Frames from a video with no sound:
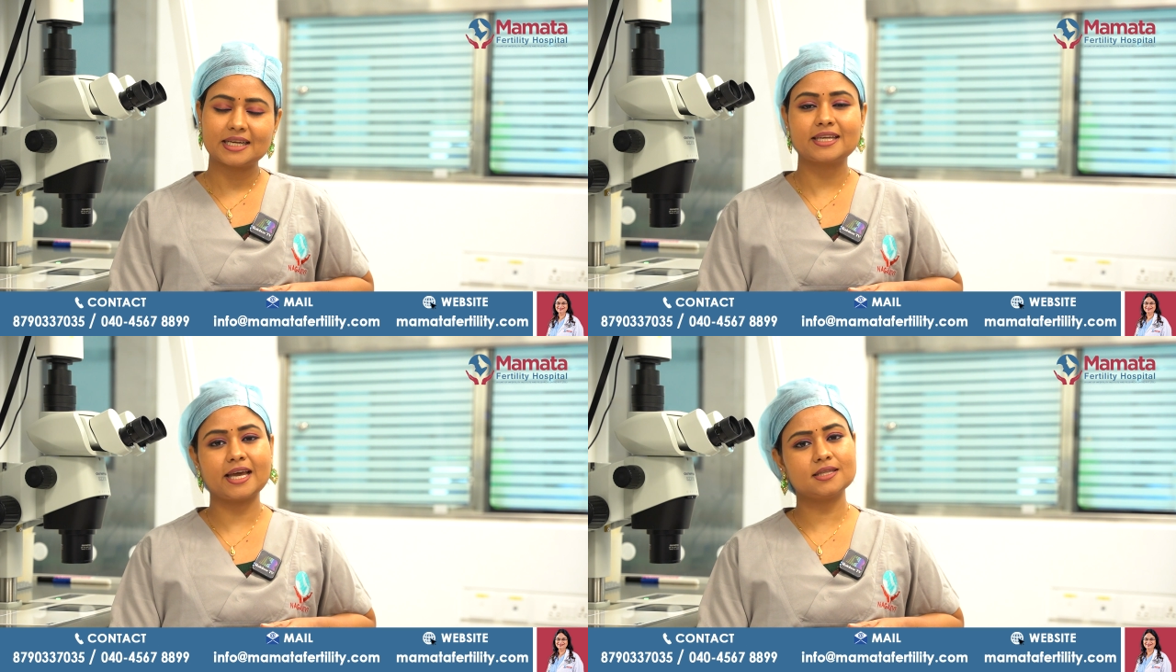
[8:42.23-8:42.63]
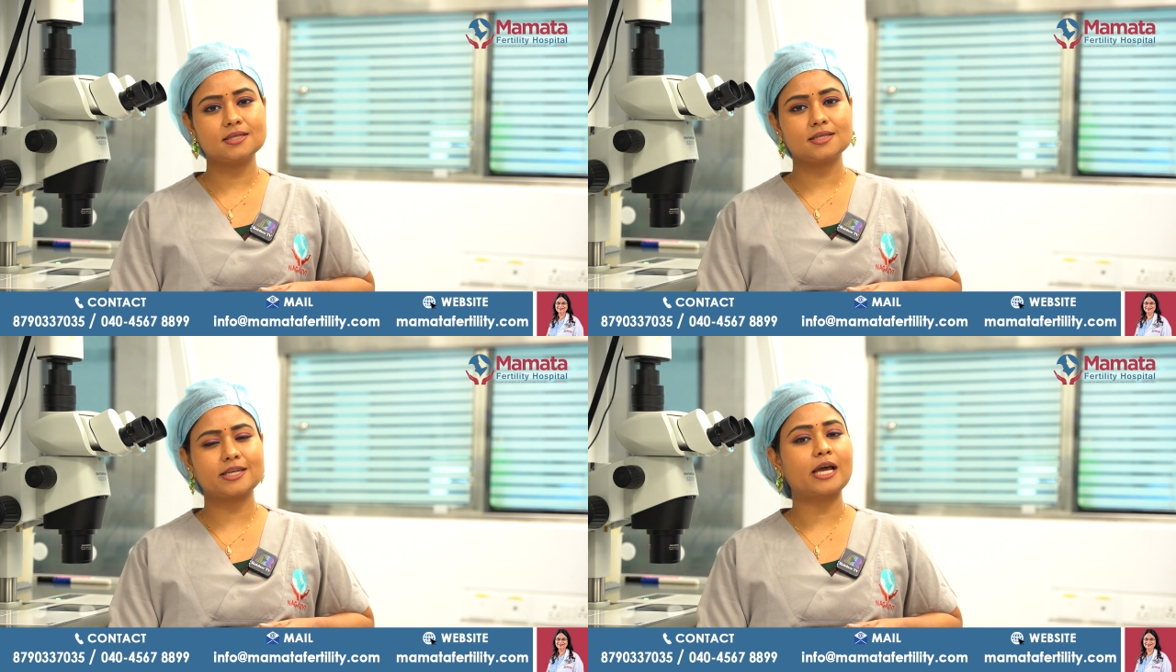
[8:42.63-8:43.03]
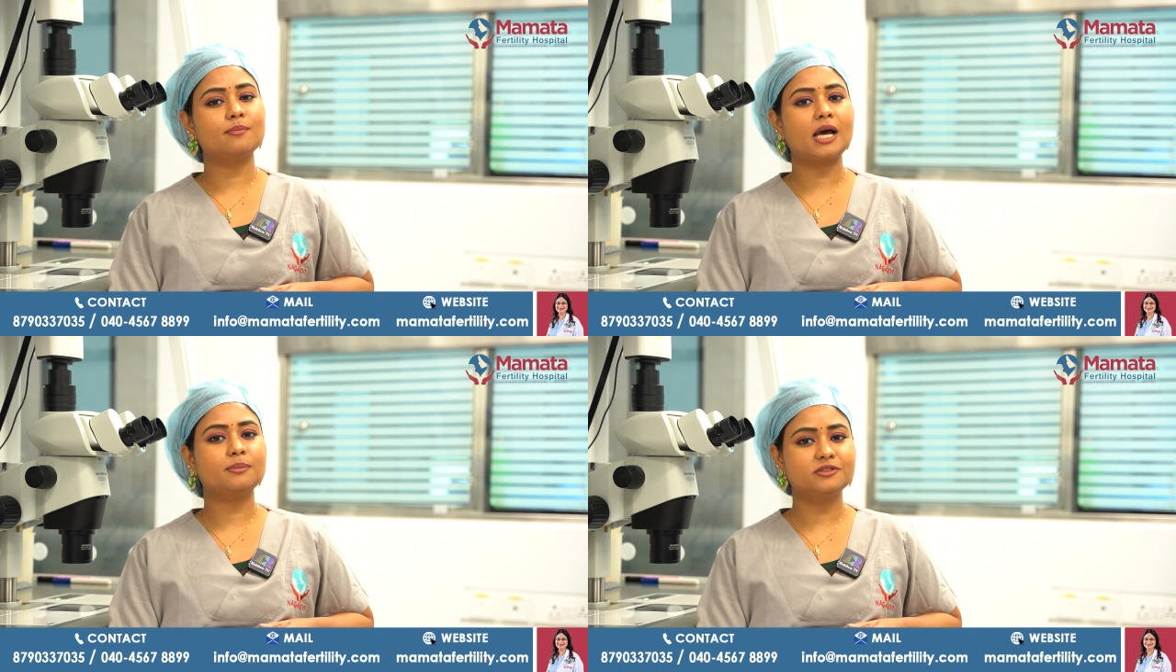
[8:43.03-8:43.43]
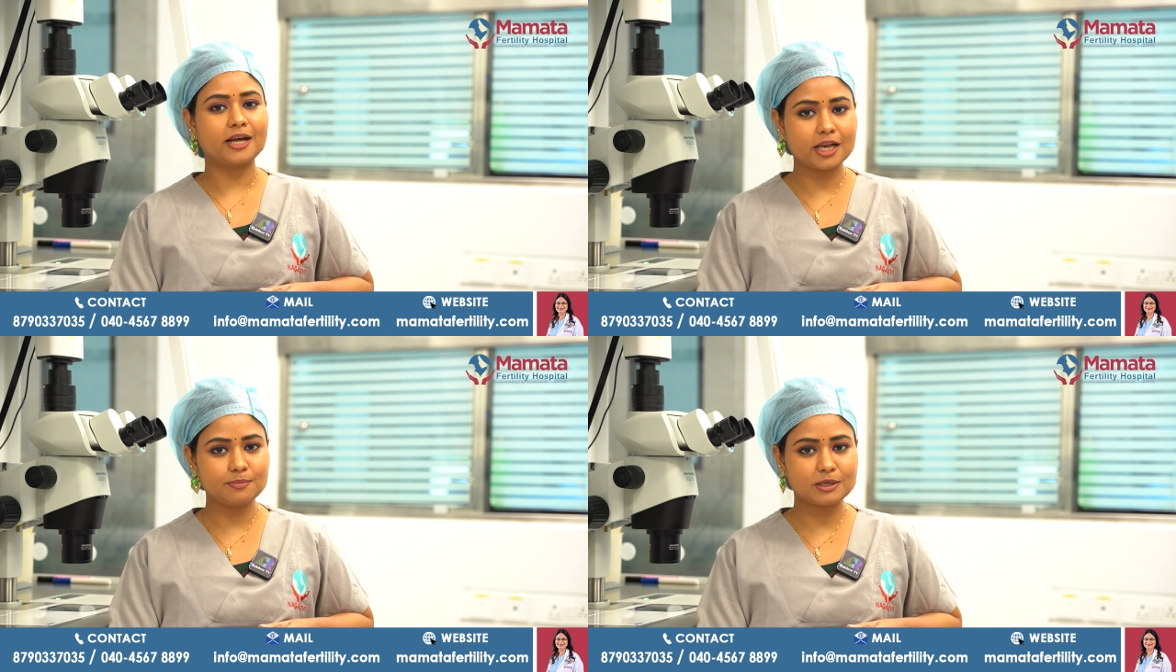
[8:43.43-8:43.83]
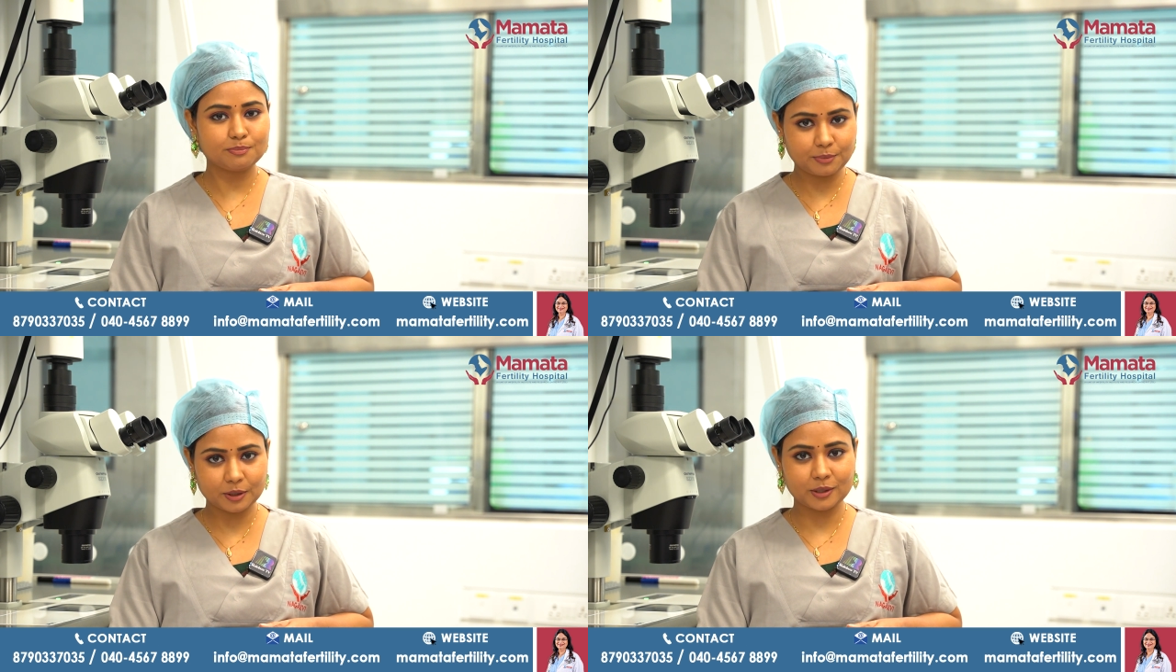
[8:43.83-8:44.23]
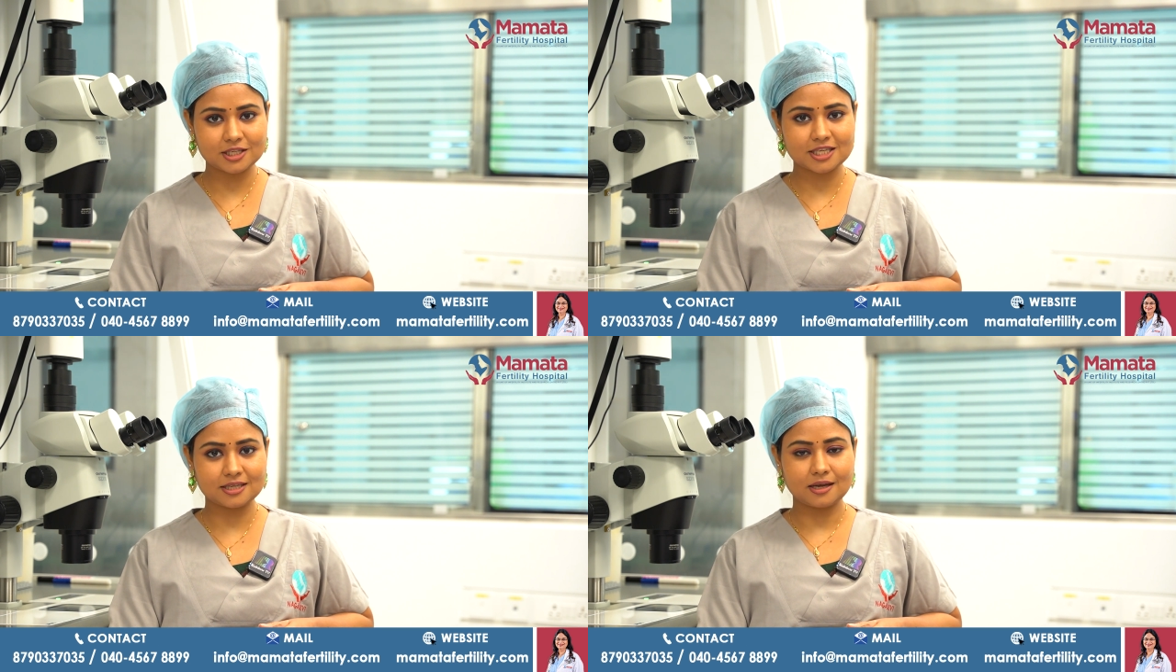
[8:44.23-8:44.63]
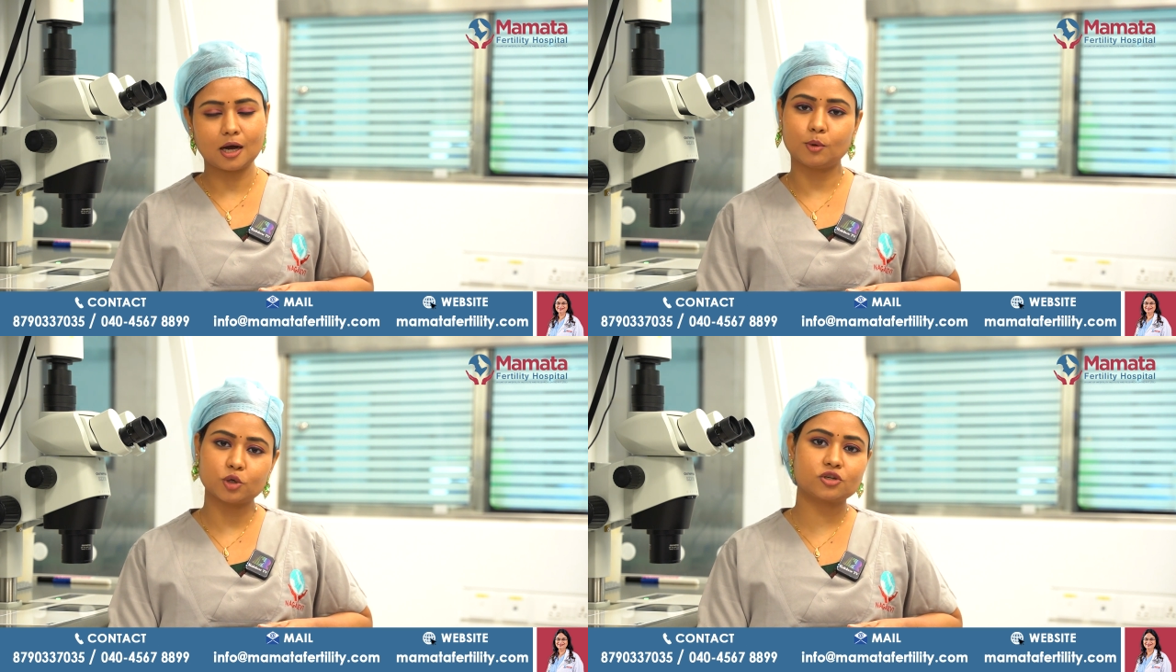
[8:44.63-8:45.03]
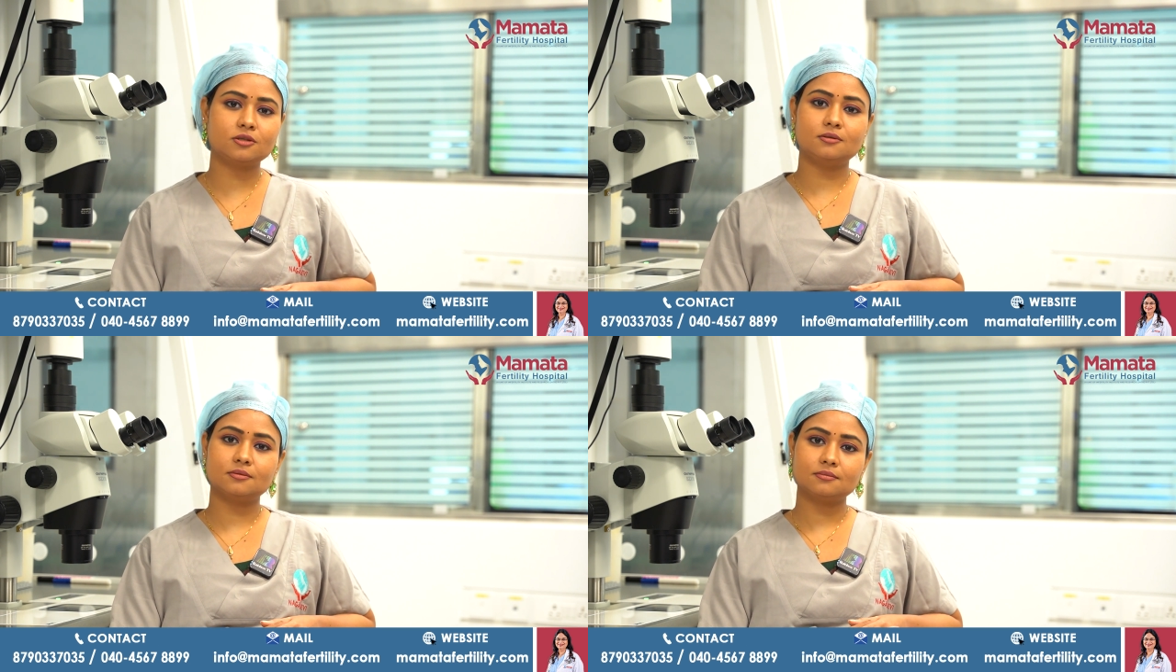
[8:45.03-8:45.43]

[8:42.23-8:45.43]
Can time lapse help in preventing abortion?